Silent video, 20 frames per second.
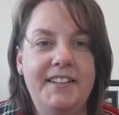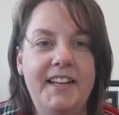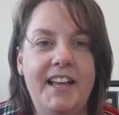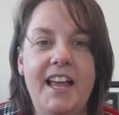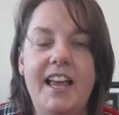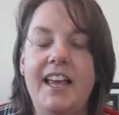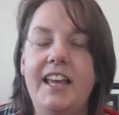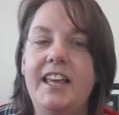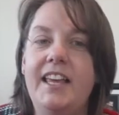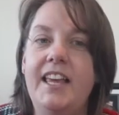
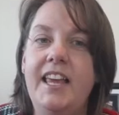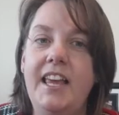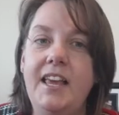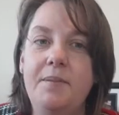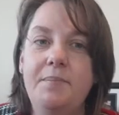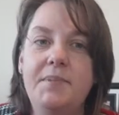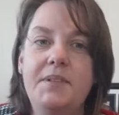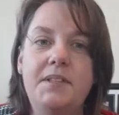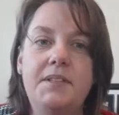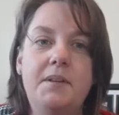It
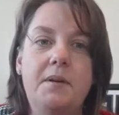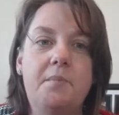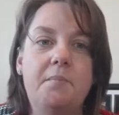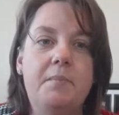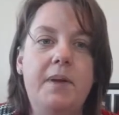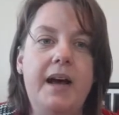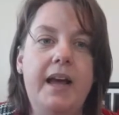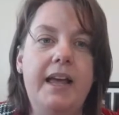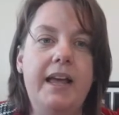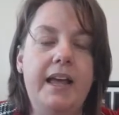keeps
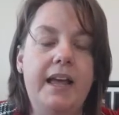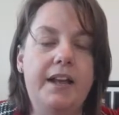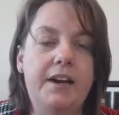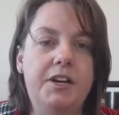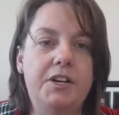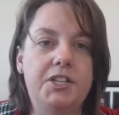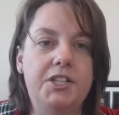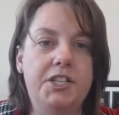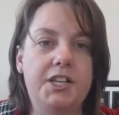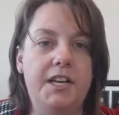my
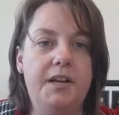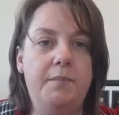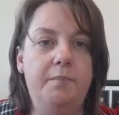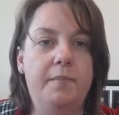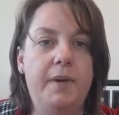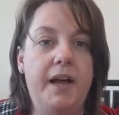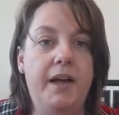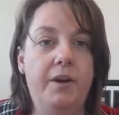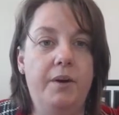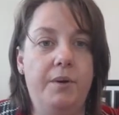energy
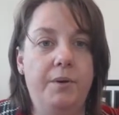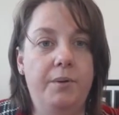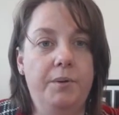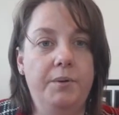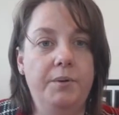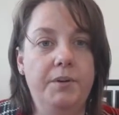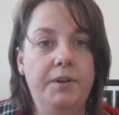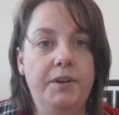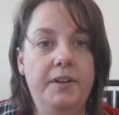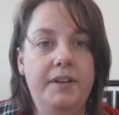my
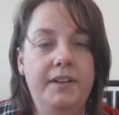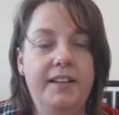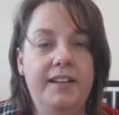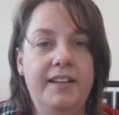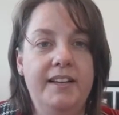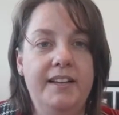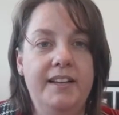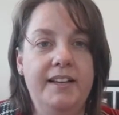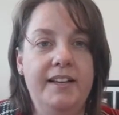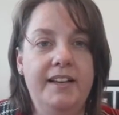own
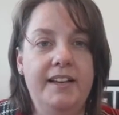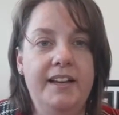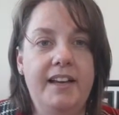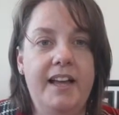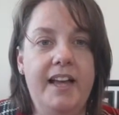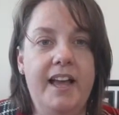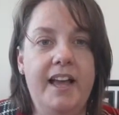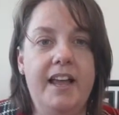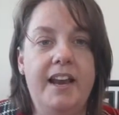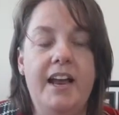
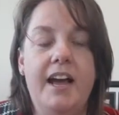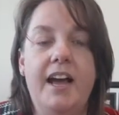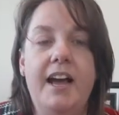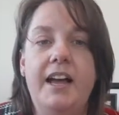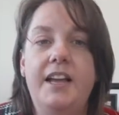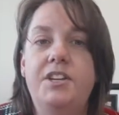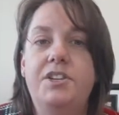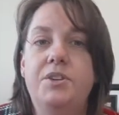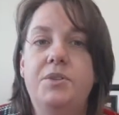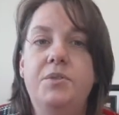and I
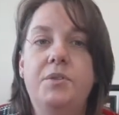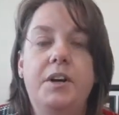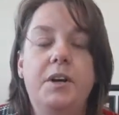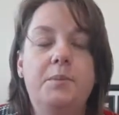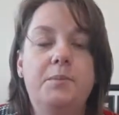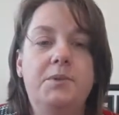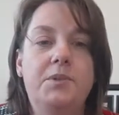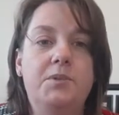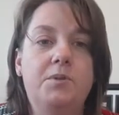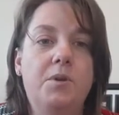don't
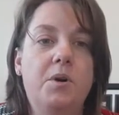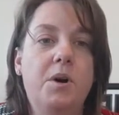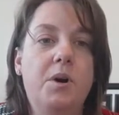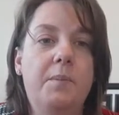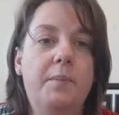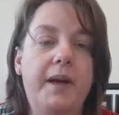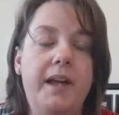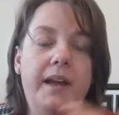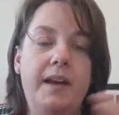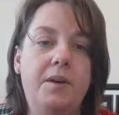absorb
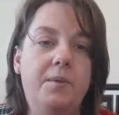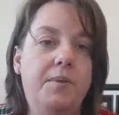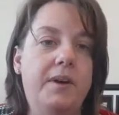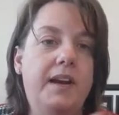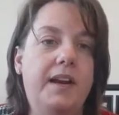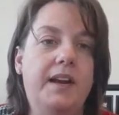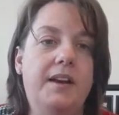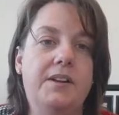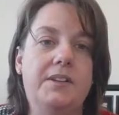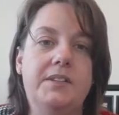anyone
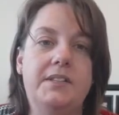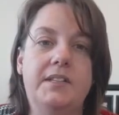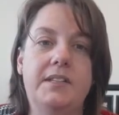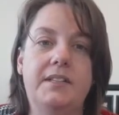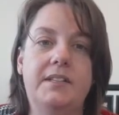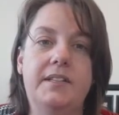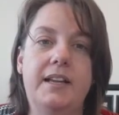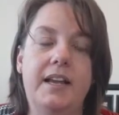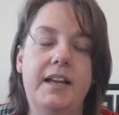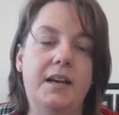
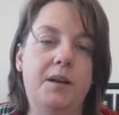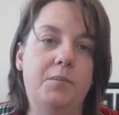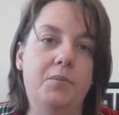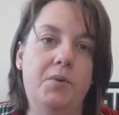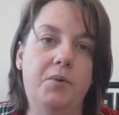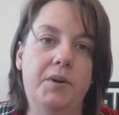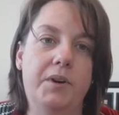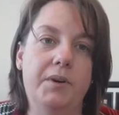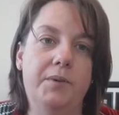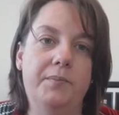else's
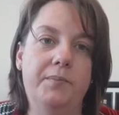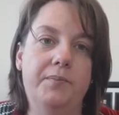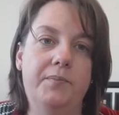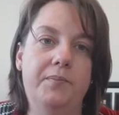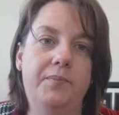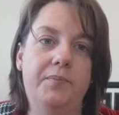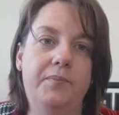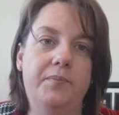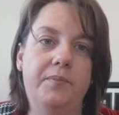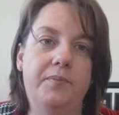anymore.
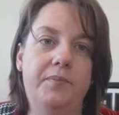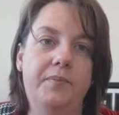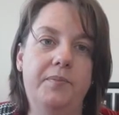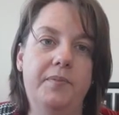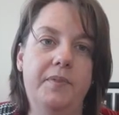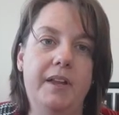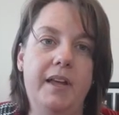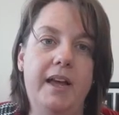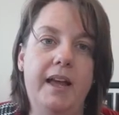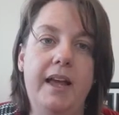
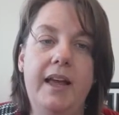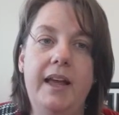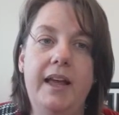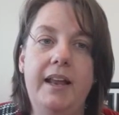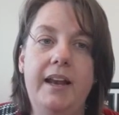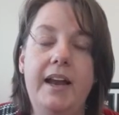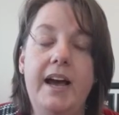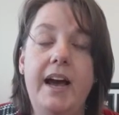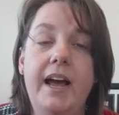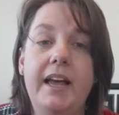And
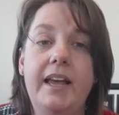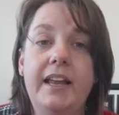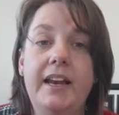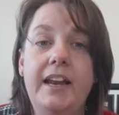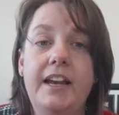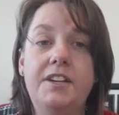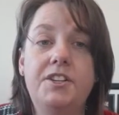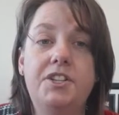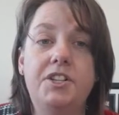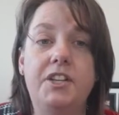I can
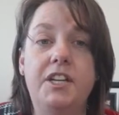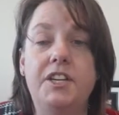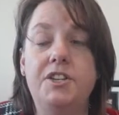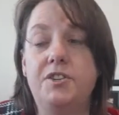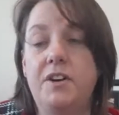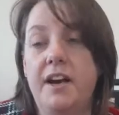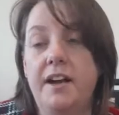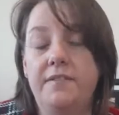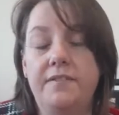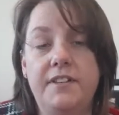actually
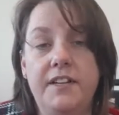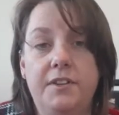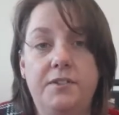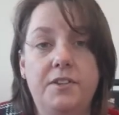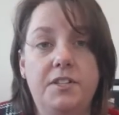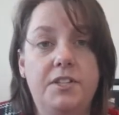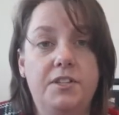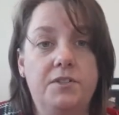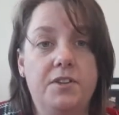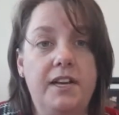drive down the
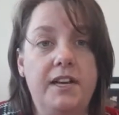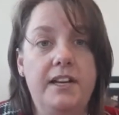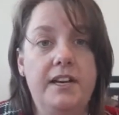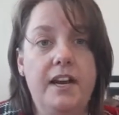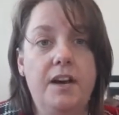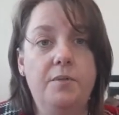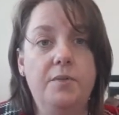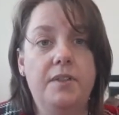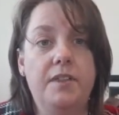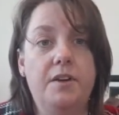street now
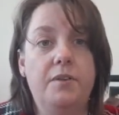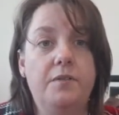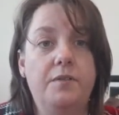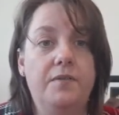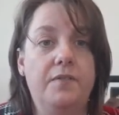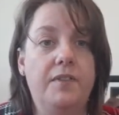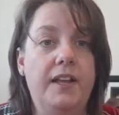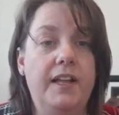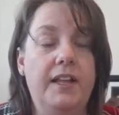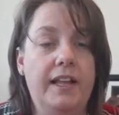without
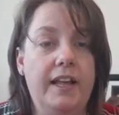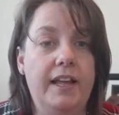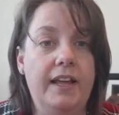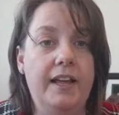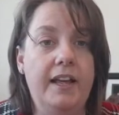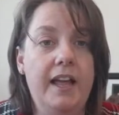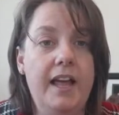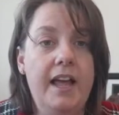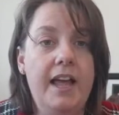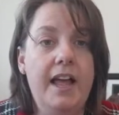feeling
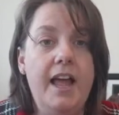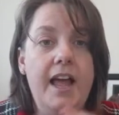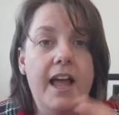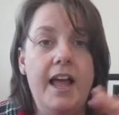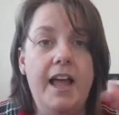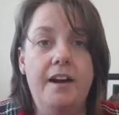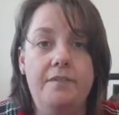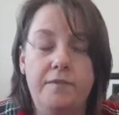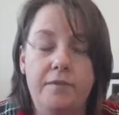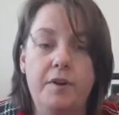
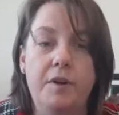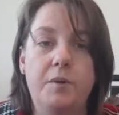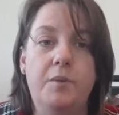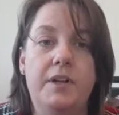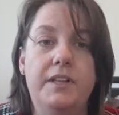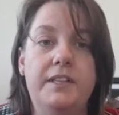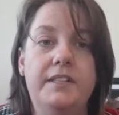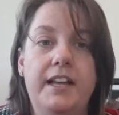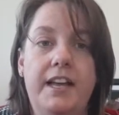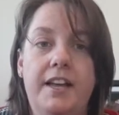
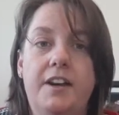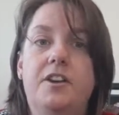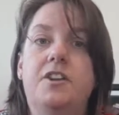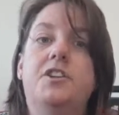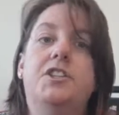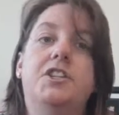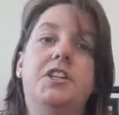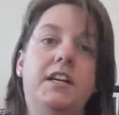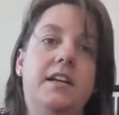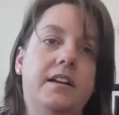everyone's
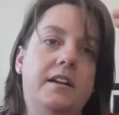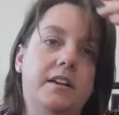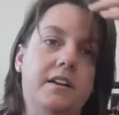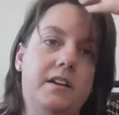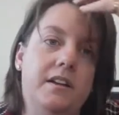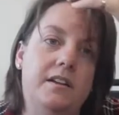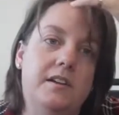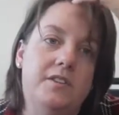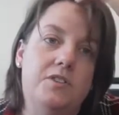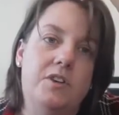energy
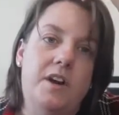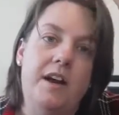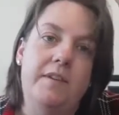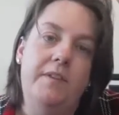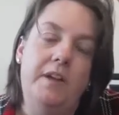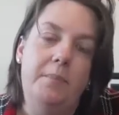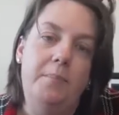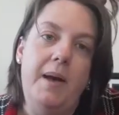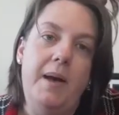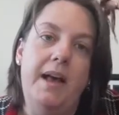
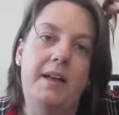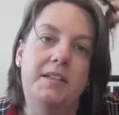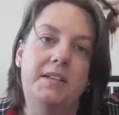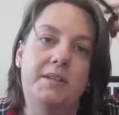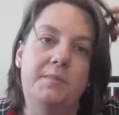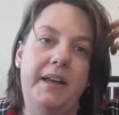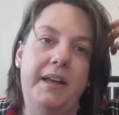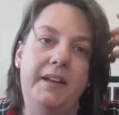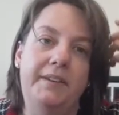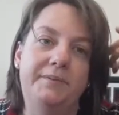driving past
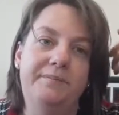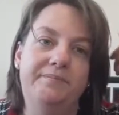me,